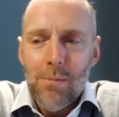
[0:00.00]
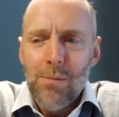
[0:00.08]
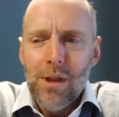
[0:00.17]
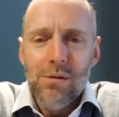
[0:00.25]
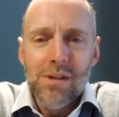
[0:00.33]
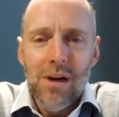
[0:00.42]

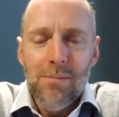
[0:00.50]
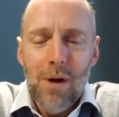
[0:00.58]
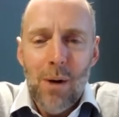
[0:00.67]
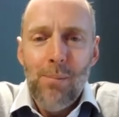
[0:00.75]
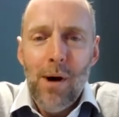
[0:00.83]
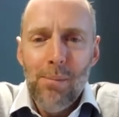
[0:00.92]
But there is a,
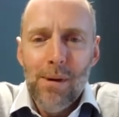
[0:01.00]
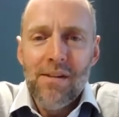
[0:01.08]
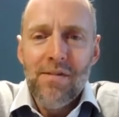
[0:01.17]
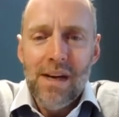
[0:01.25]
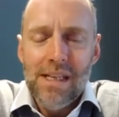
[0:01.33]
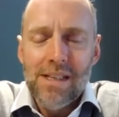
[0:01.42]
a
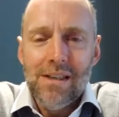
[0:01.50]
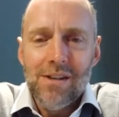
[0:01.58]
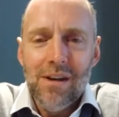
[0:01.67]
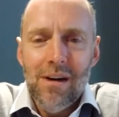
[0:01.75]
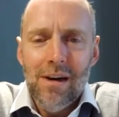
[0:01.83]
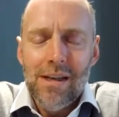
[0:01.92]
public-facing
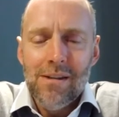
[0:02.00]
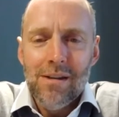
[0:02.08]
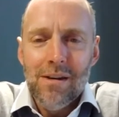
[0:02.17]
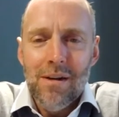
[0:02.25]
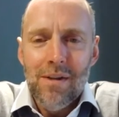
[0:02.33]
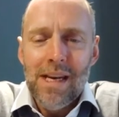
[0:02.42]
side
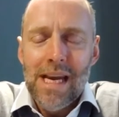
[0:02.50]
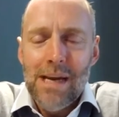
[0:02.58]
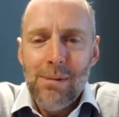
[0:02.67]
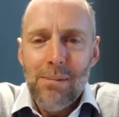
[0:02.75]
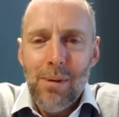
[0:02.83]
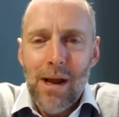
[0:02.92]
to the
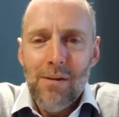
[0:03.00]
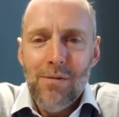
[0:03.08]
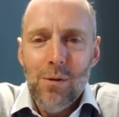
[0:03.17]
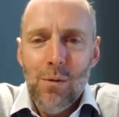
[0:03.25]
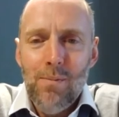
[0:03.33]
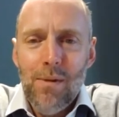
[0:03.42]
Neighbourly
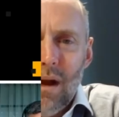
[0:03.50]
platform,